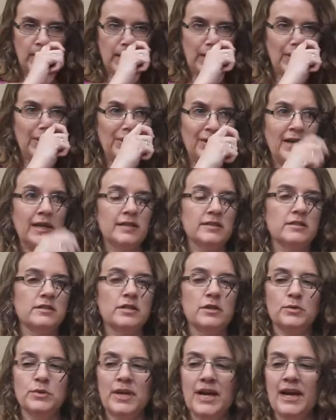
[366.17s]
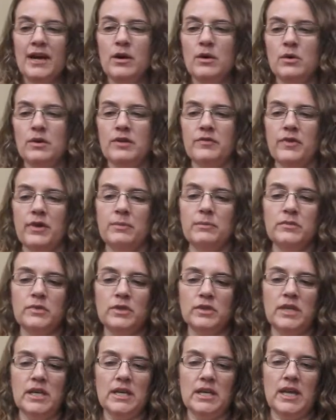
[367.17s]
All right, so now if I'm
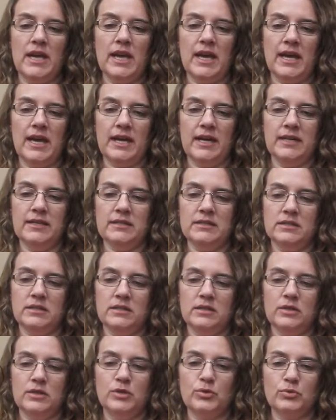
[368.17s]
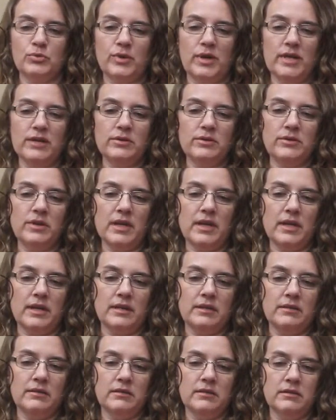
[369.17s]
looking at greater
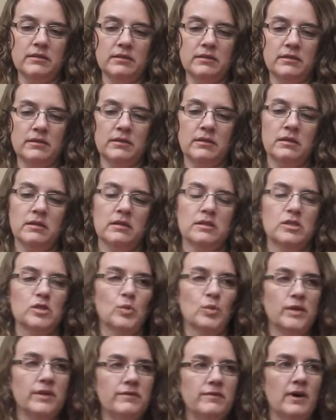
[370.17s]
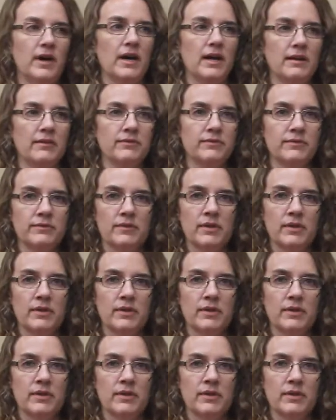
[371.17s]
than 25,